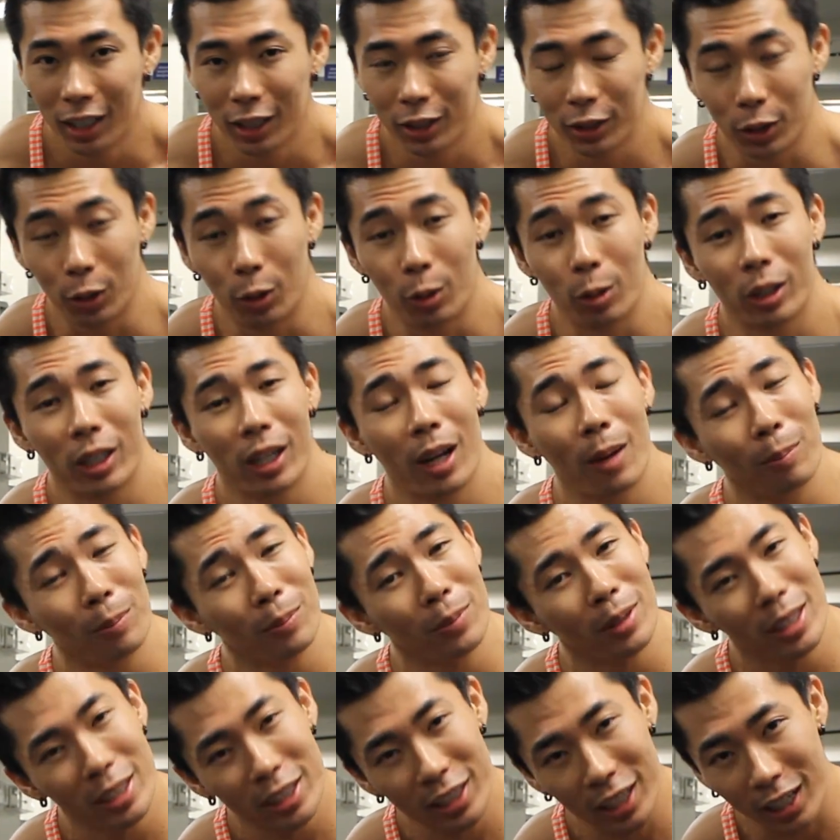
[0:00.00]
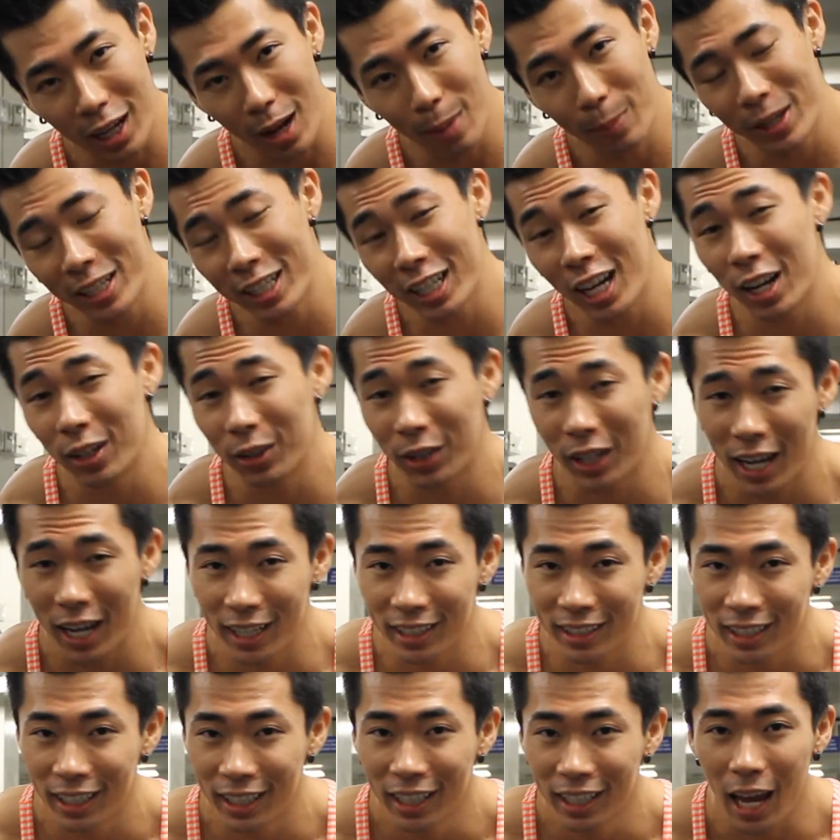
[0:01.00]
So come check out my channel,
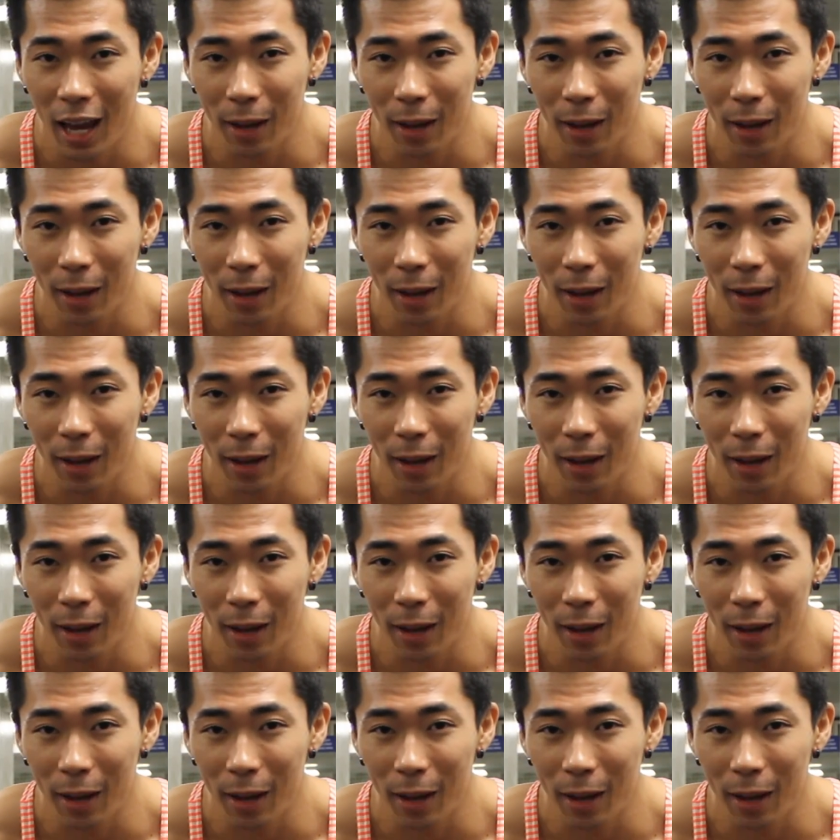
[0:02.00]
guys.